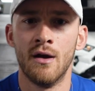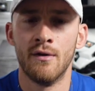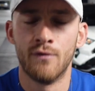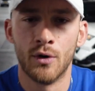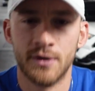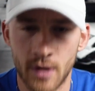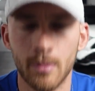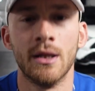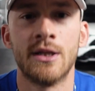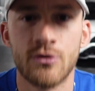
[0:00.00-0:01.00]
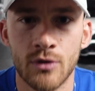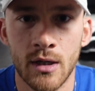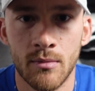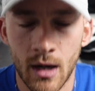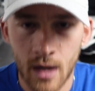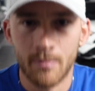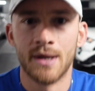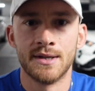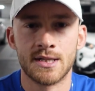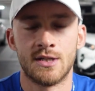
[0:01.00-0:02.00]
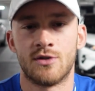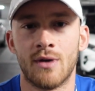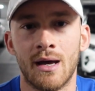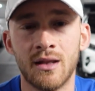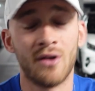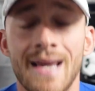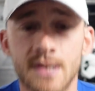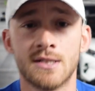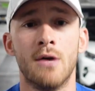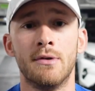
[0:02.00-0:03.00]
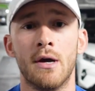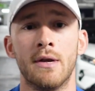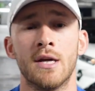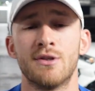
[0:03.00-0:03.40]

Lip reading: for a double extreme Ironman distance triathlon in Snowdonia,